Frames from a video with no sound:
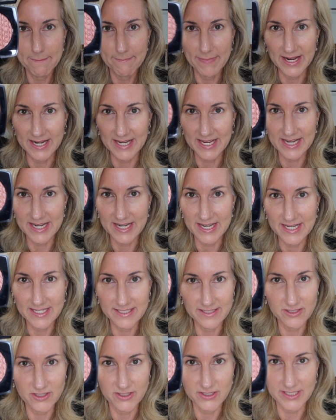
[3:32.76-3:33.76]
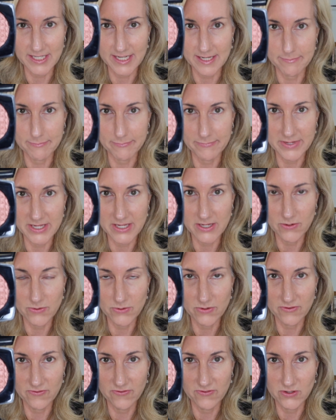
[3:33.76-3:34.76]
but it is just a
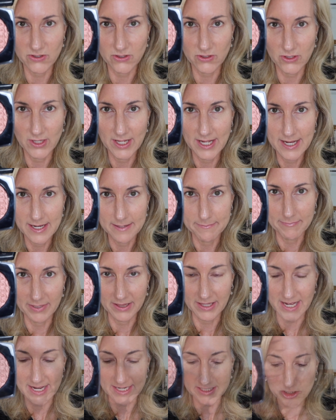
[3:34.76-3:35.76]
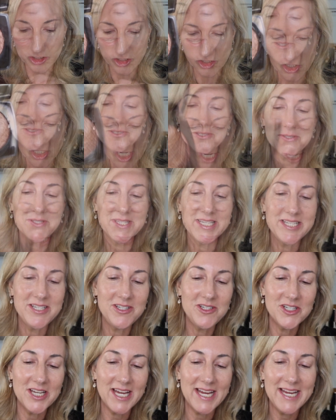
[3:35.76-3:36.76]
beautiful blush. So the
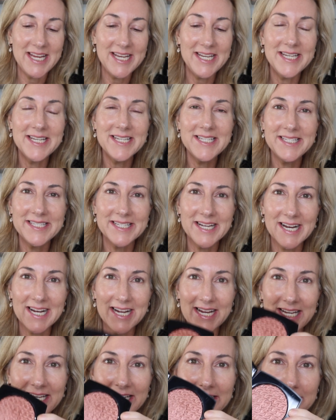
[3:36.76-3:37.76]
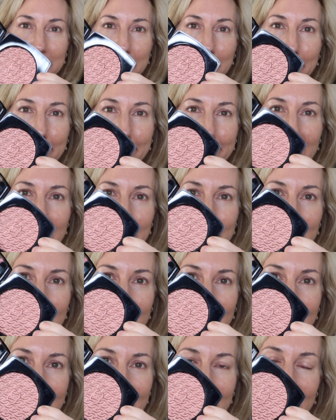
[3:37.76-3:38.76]
chain design is
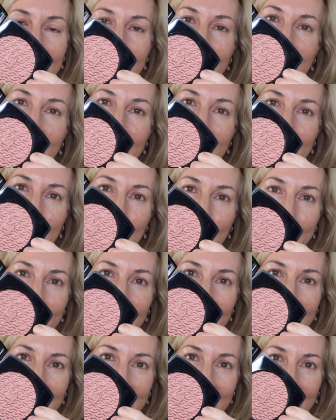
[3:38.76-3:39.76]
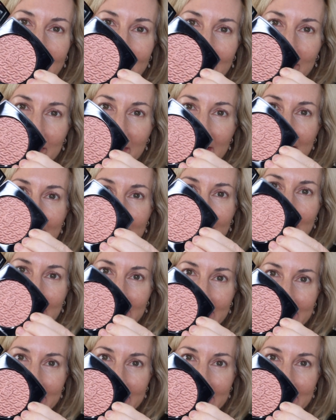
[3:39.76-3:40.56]
mimicking many of the